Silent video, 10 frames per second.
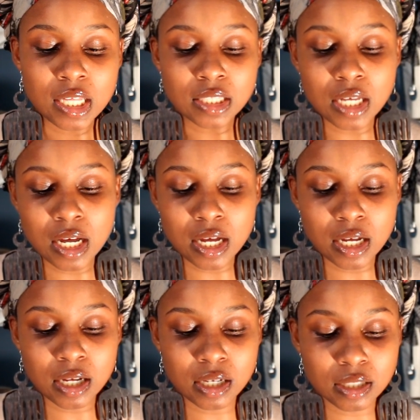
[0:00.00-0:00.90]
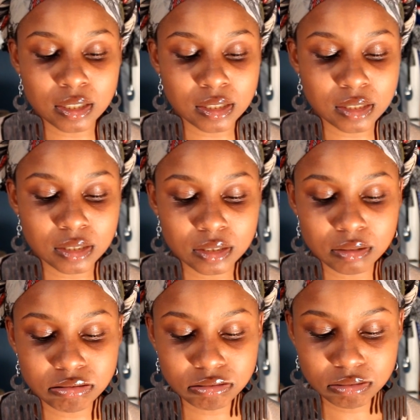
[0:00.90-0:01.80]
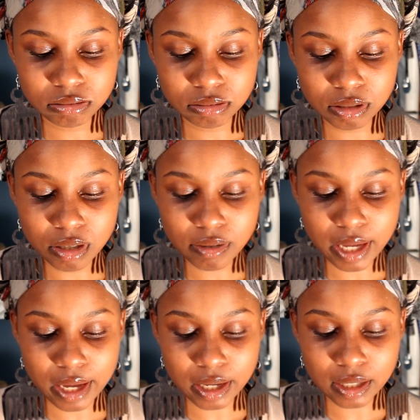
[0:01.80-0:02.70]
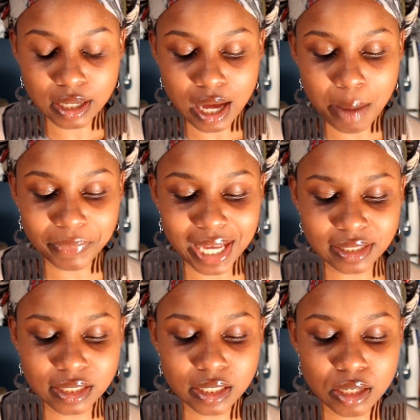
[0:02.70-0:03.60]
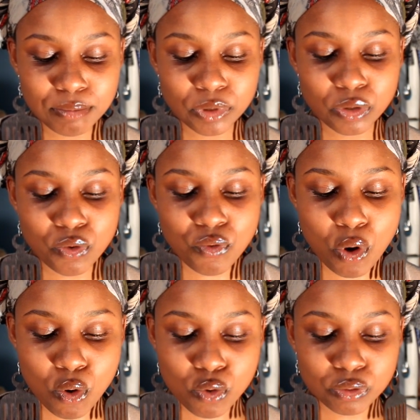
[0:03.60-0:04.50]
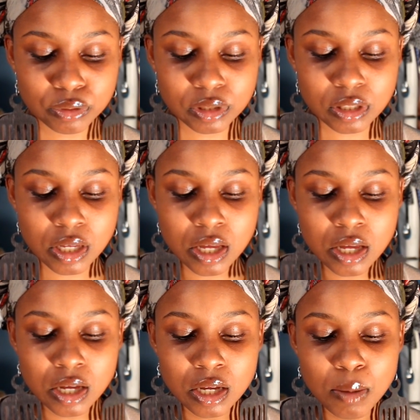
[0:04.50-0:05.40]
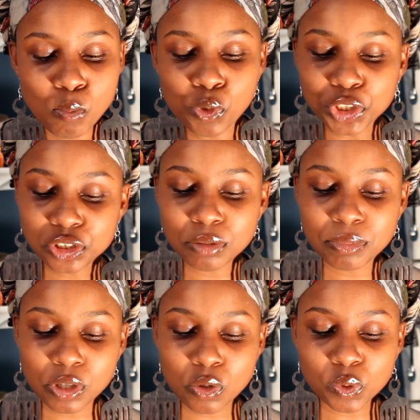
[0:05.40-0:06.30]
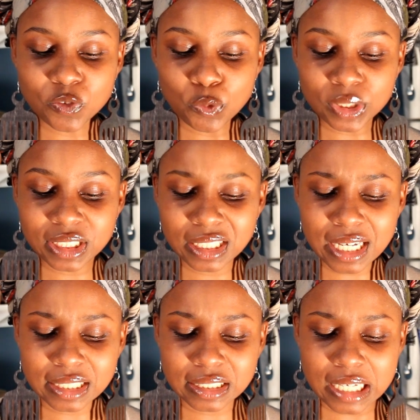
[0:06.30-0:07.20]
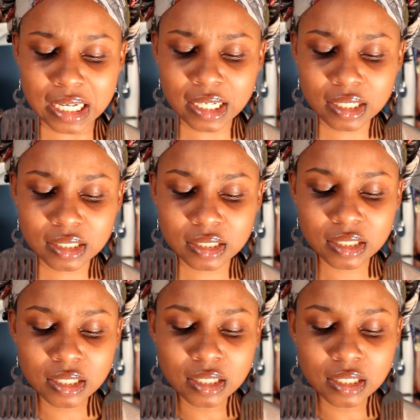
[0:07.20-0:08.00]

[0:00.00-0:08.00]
The, whew, okay, I'm guessing the Camille Rose Moisture Milk was $14.99